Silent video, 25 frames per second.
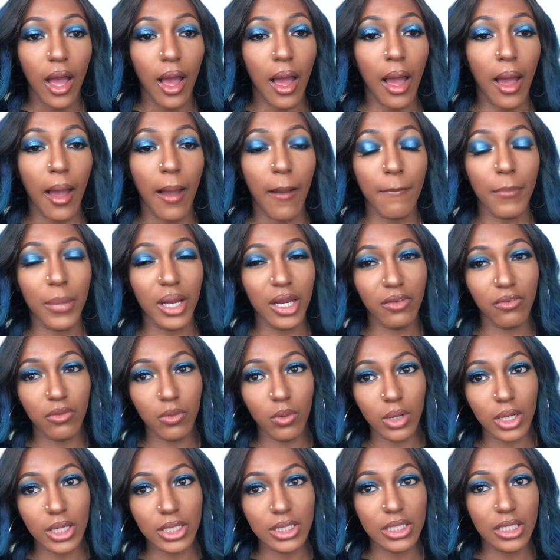But if
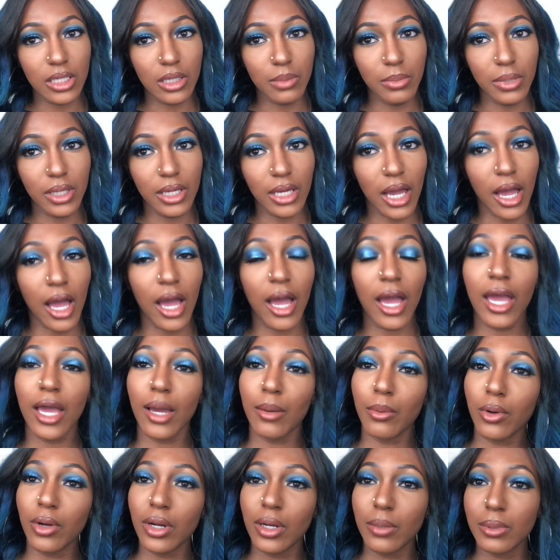you want to see me, I
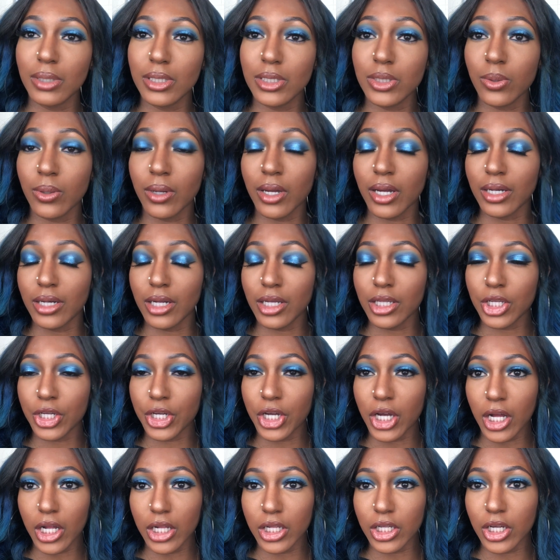am going to be doing another
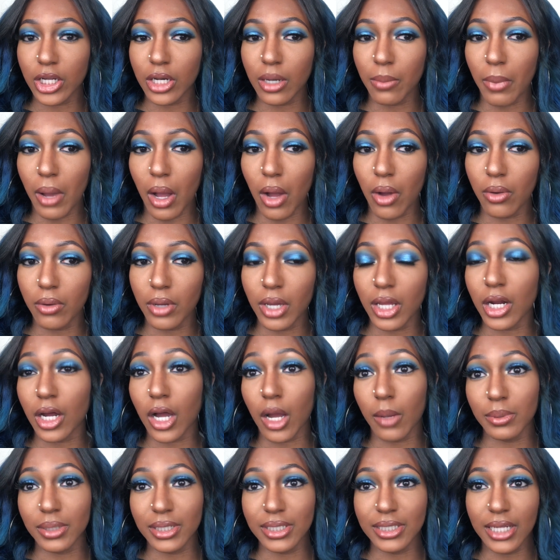color in a
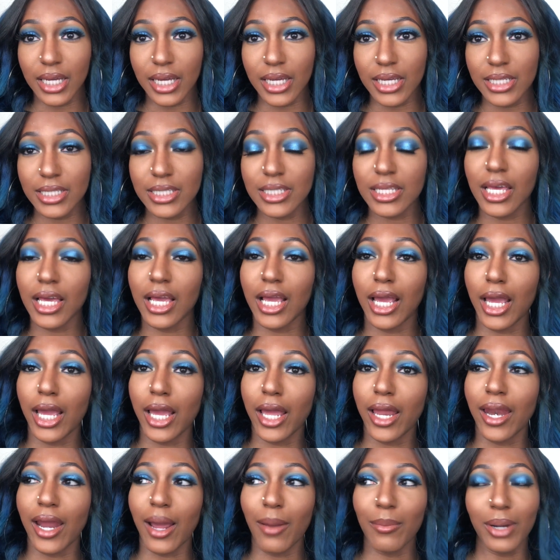couple of days,
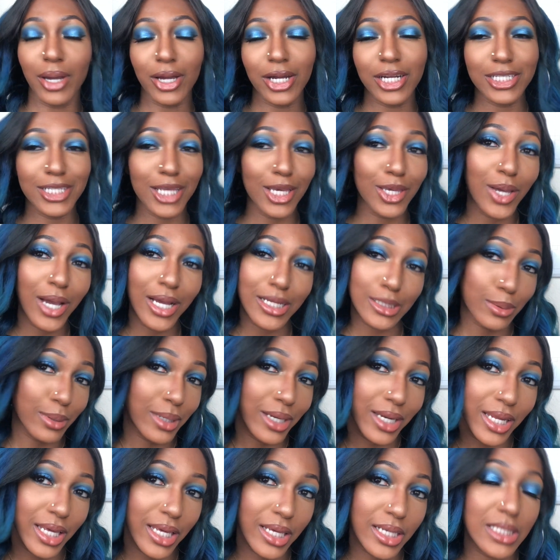and I'm not going to tell you guys
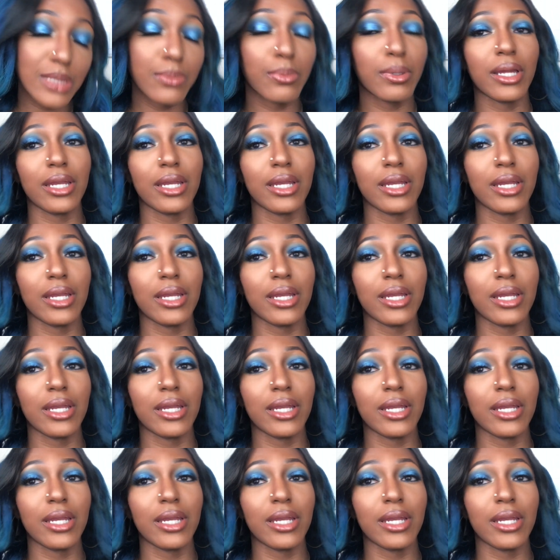what it is.